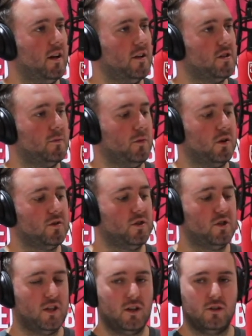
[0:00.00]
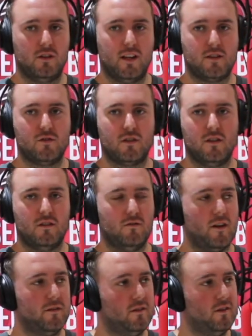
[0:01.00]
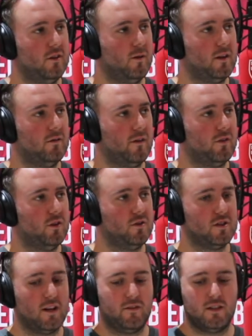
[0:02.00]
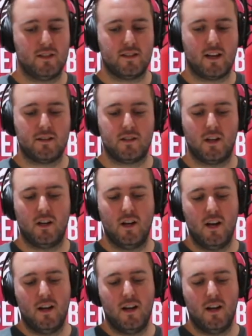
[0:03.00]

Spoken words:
Supporters' Shield unless there's a New England Revolution have a disaster.